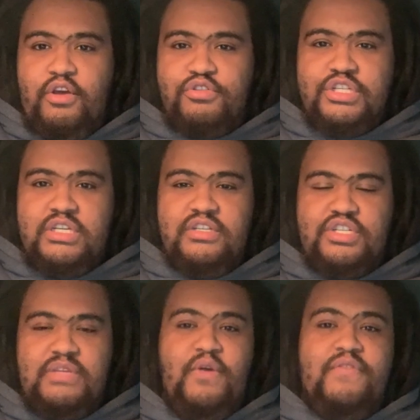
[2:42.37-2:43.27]
She
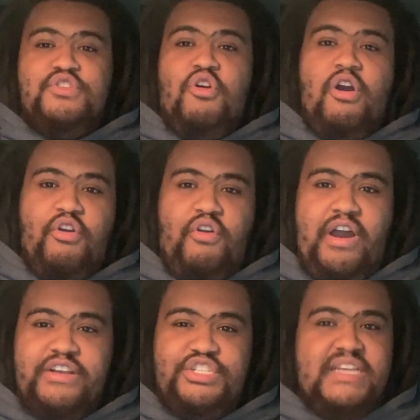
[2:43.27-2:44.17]
moved into our
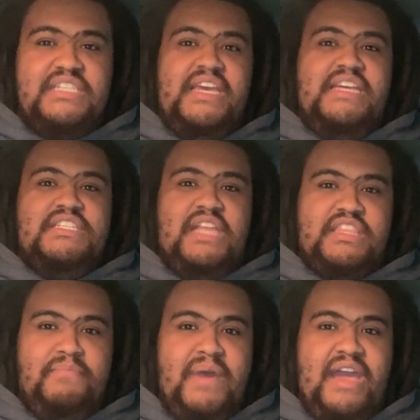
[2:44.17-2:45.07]
garage. She like stays in like
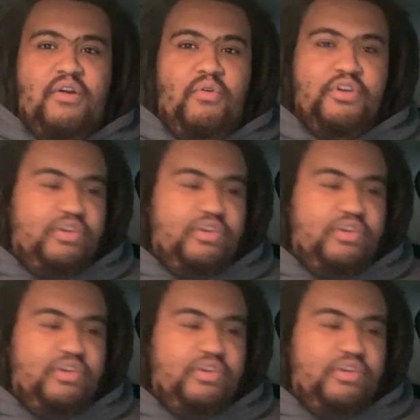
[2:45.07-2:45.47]
the back corner,